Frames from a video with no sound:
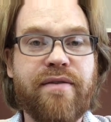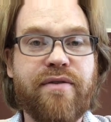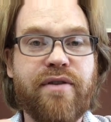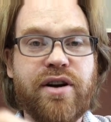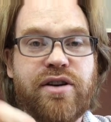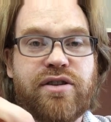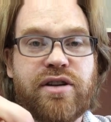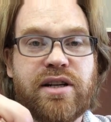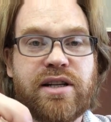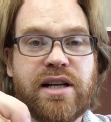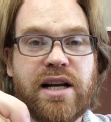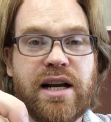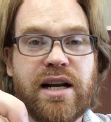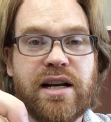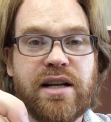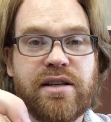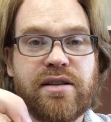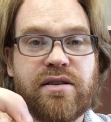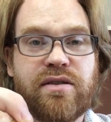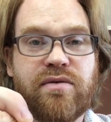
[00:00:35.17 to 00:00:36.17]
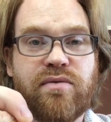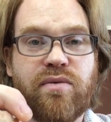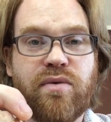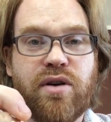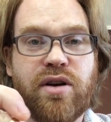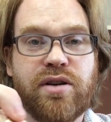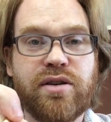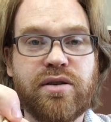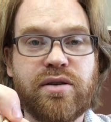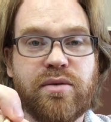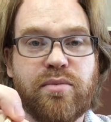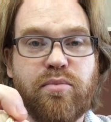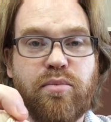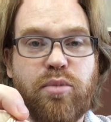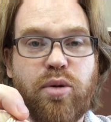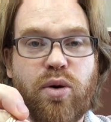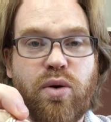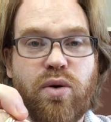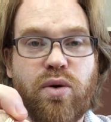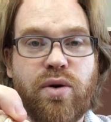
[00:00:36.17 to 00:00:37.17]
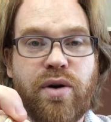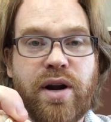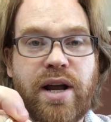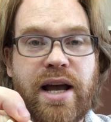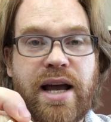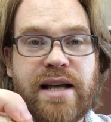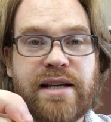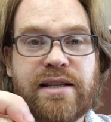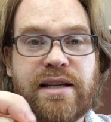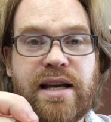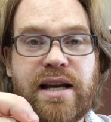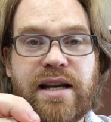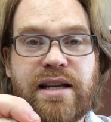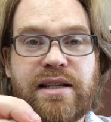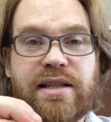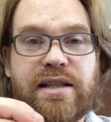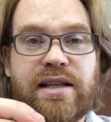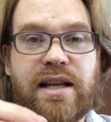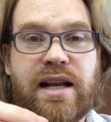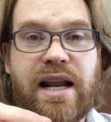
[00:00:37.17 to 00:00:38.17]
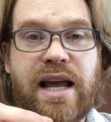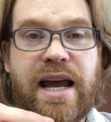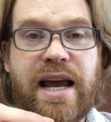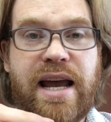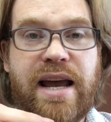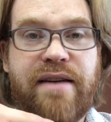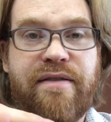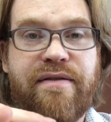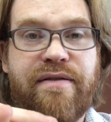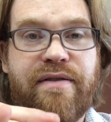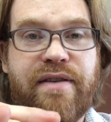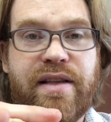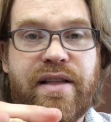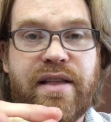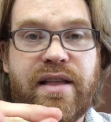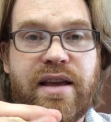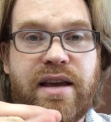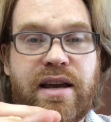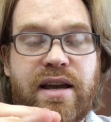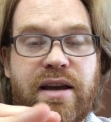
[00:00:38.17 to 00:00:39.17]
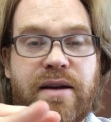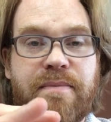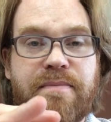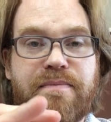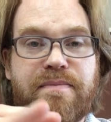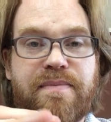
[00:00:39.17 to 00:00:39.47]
Frederick Douglass was born as a slave in the